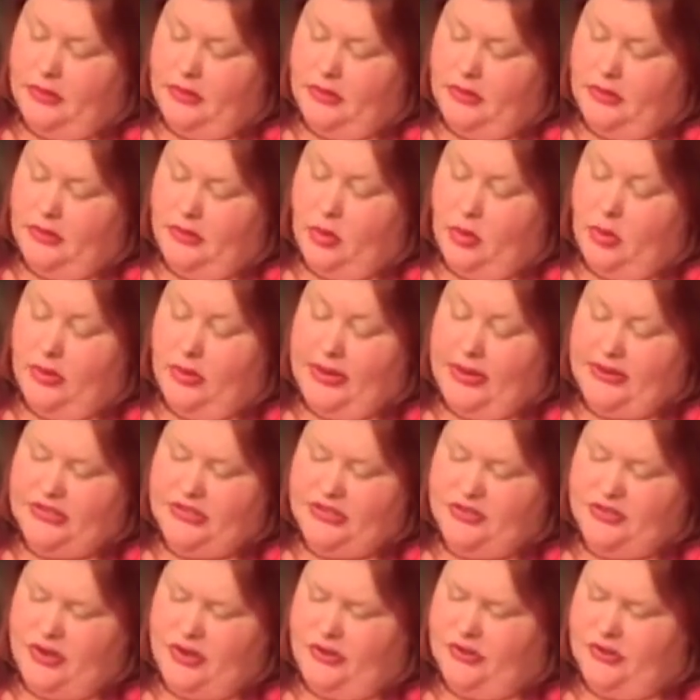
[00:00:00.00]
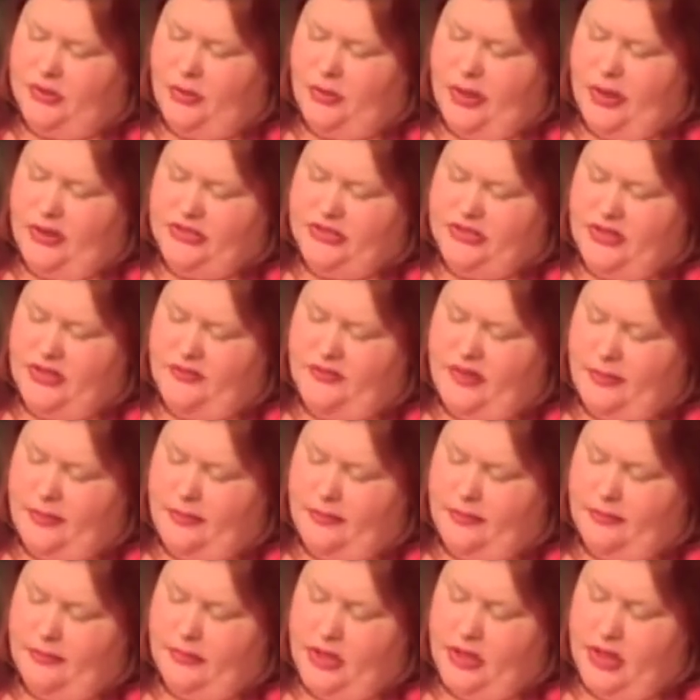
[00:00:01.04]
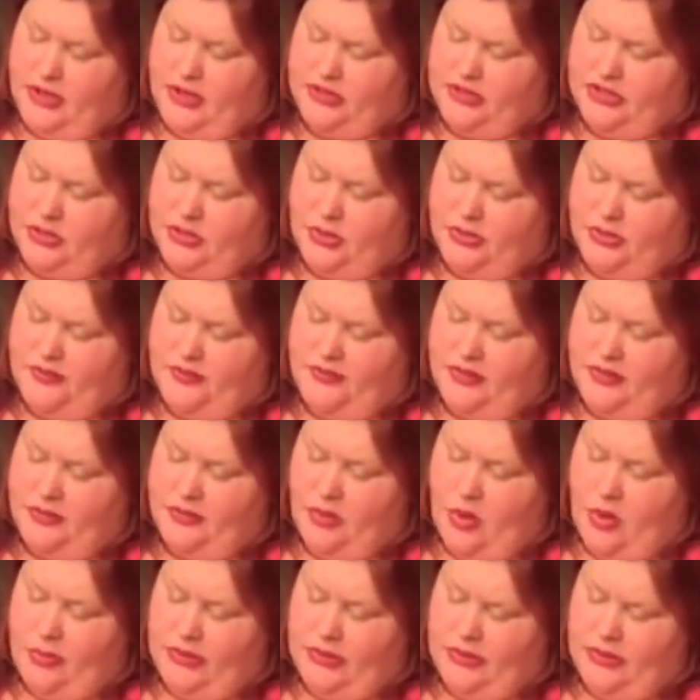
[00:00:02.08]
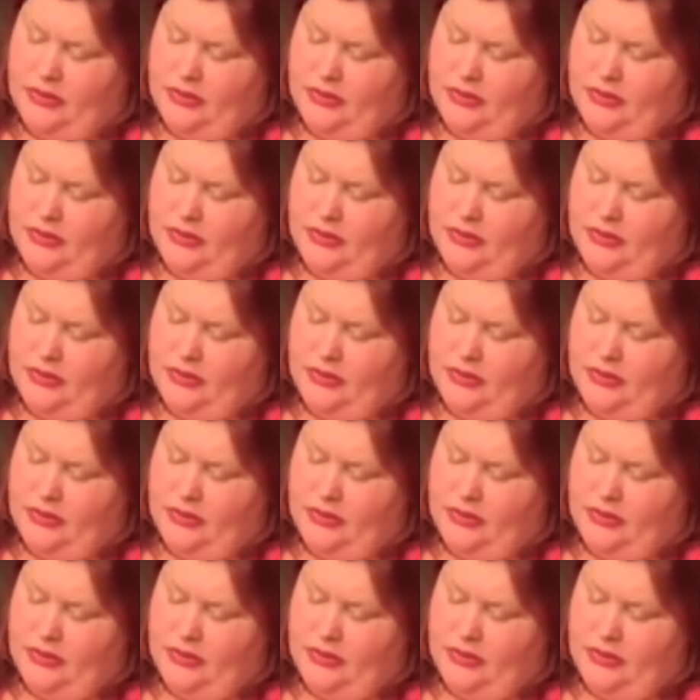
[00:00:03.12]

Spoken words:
Coraline struggled to wake herself up, conscious only for the moment